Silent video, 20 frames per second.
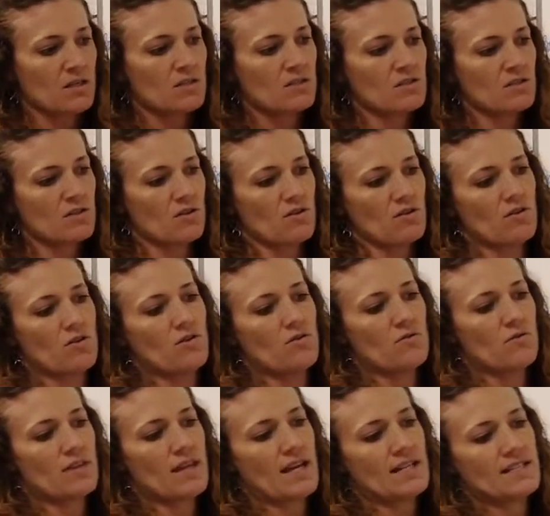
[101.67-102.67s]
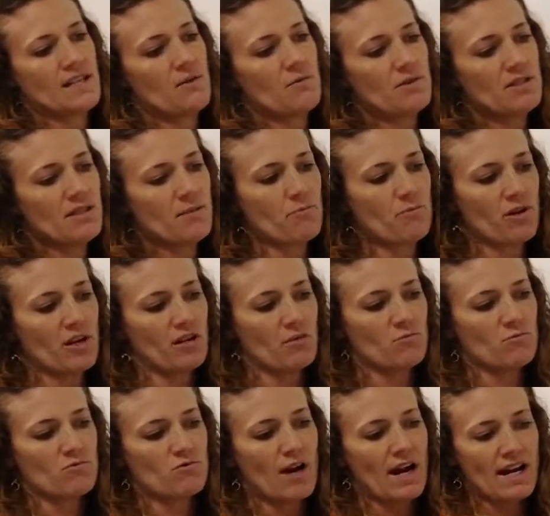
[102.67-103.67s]
so that's how we separate
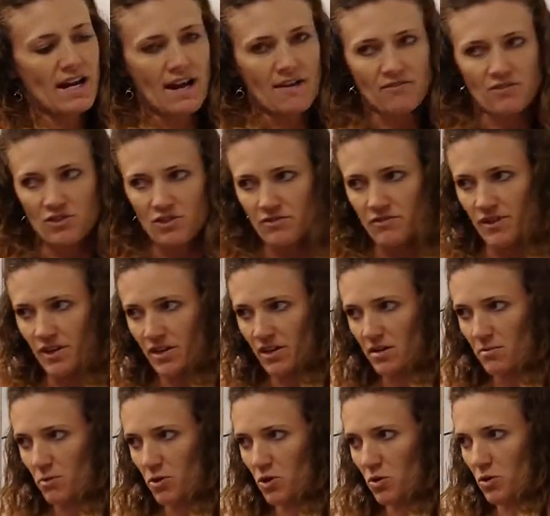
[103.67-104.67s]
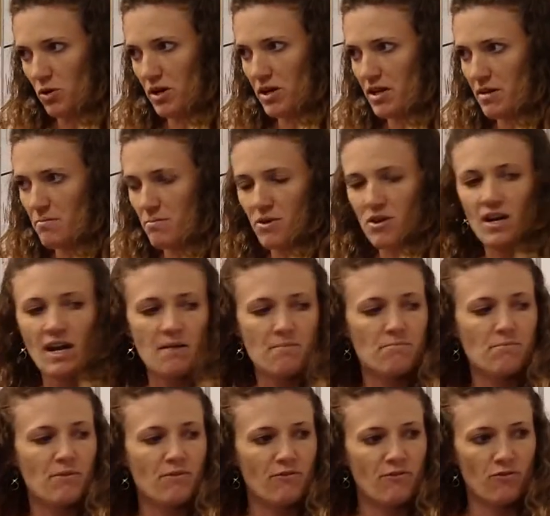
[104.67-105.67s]
them, right after a variable or a number
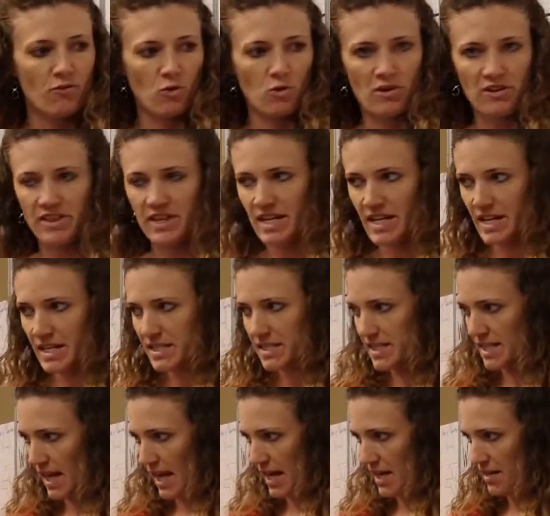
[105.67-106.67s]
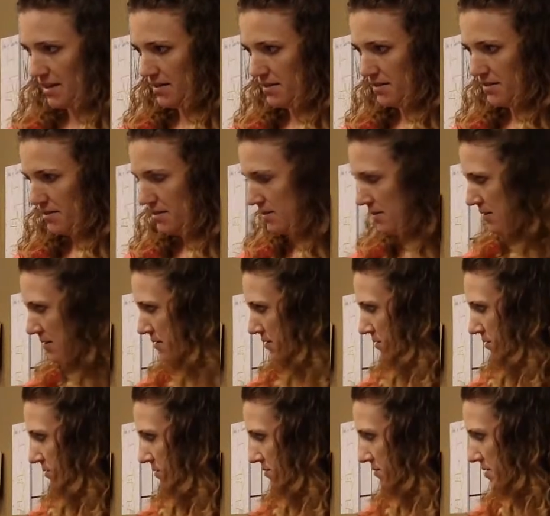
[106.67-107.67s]
and before the next sign.
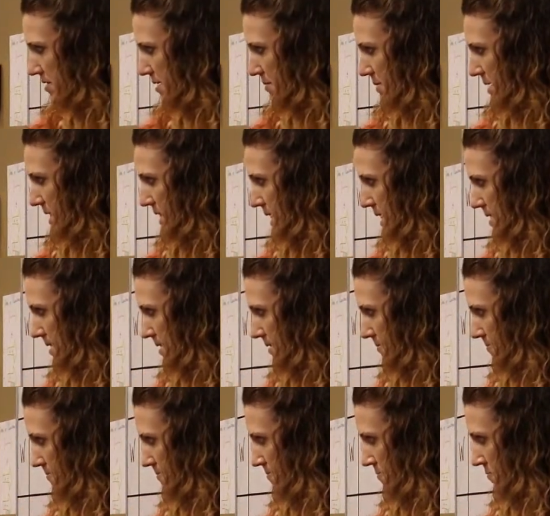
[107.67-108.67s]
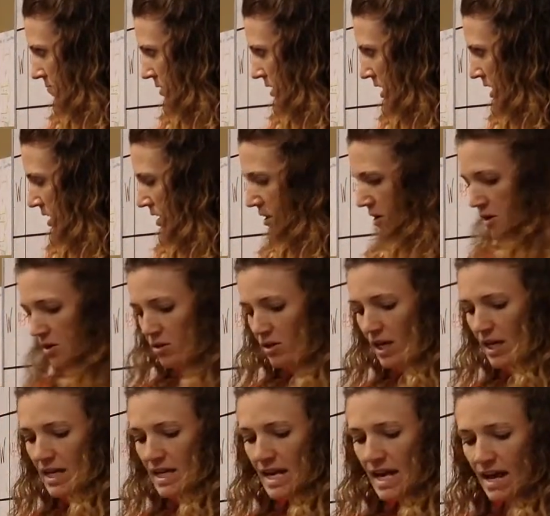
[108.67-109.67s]
Does that make sense?
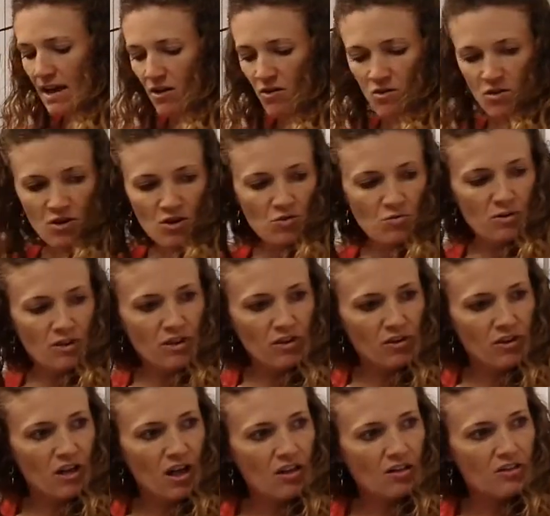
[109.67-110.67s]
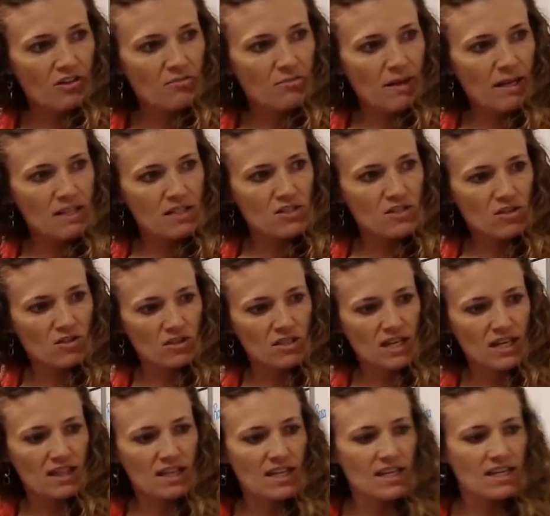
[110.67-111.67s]
Okay, now, with your colored pencils,
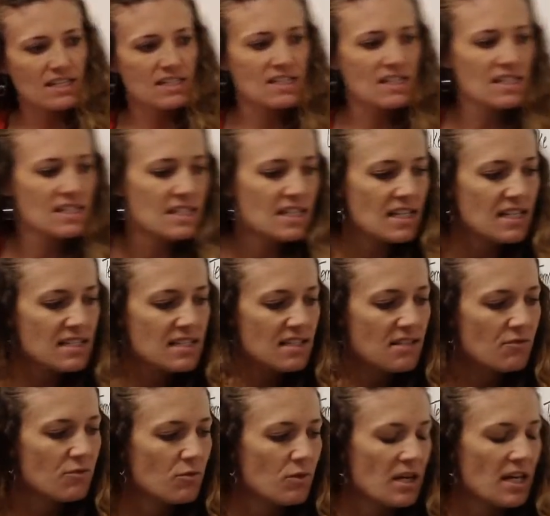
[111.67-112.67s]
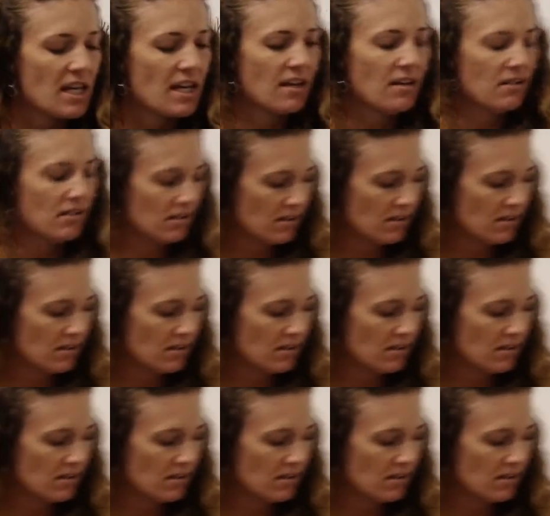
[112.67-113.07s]
I think it's easiest if we